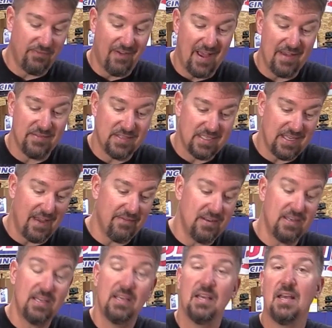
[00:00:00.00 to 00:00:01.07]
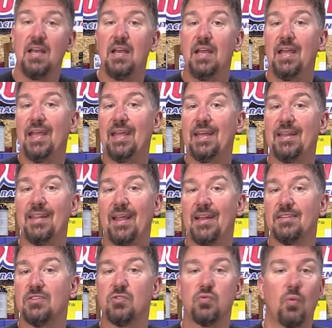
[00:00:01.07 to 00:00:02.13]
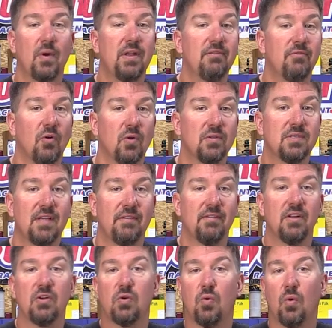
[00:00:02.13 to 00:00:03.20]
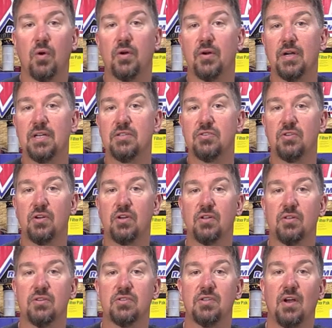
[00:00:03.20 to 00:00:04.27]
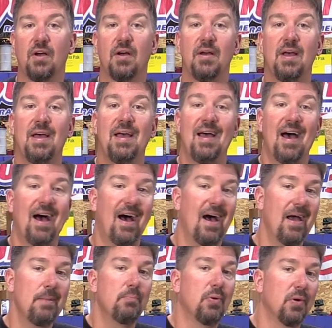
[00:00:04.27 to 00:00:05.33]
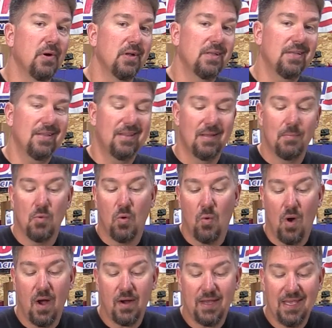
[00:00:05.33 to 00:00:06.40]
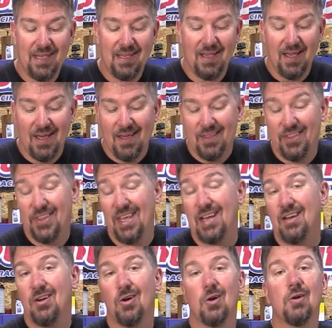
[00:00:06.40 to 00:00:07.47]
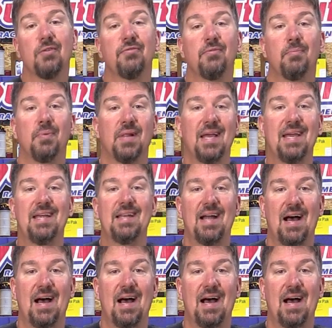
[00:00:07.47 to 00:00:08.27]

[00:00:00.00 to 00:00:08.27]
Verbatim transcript: 570 and that is a 20 volt, seven and a quarter inch circular saw. I put the Milwaukee thick kerf blade